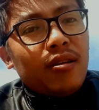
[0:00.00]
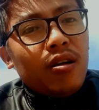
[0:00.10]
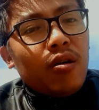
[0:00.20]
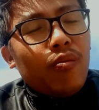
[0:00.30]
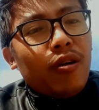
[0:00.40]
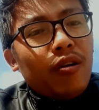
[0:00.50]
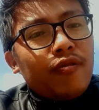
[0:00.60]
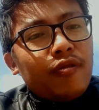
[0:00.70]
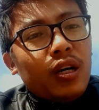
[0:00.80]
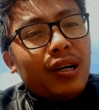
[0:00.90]
one of
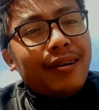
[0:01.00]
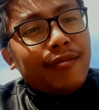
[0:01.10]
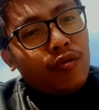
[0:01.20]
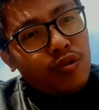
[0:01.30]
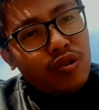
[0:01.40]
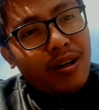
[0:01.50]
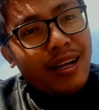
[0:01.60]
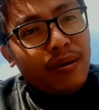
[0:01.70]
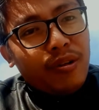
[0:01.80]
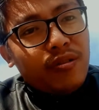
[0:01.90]
those
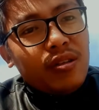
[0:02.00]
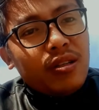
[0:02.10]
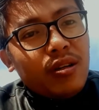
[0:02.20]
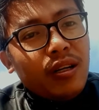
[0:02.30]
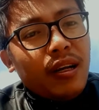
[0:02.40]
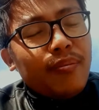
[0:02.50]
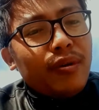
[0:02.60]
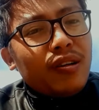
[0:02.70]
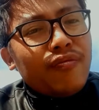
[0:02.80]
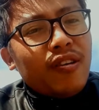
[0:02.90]
online video editor. Okay,
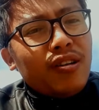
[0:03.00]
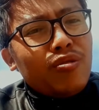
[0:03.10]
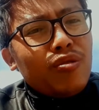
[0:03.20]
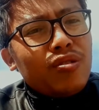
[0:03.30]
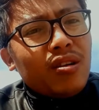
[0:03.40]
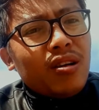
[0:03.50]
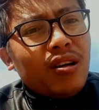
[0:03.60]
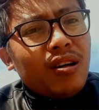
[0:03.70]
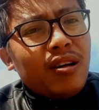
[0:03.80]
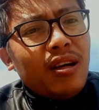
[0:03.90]
but for those
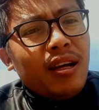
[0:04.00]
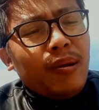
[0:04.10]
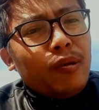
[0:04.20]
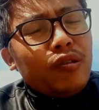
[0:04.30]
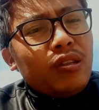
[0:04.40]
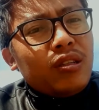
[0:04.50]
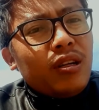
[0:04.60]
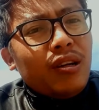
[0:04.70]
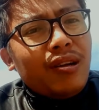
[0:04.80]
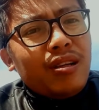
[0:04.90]
video
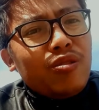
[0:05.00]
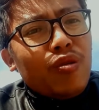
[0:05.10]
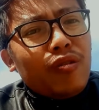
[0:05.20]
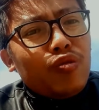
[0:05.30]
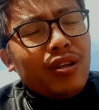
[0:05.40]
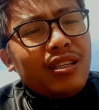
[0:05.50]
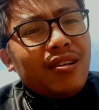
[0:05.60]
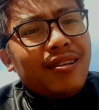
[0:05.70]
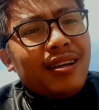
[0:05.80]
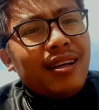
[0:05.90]
editor you need
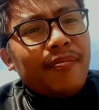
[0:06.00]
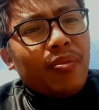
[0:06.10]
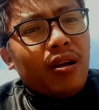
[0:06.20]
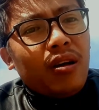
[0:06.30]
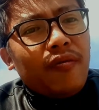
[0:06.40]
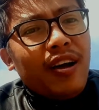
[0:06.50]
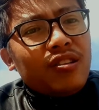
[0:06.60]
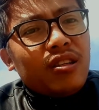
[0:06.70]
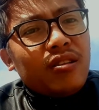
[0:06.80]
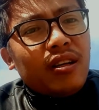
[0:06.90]
a fast
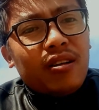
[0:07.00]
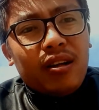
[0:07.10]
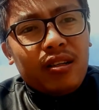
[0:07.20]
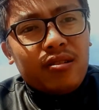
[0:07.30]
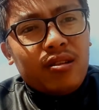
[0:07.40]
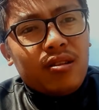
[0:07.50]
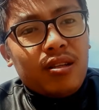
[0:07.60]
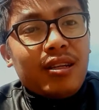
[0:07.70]
internet connection.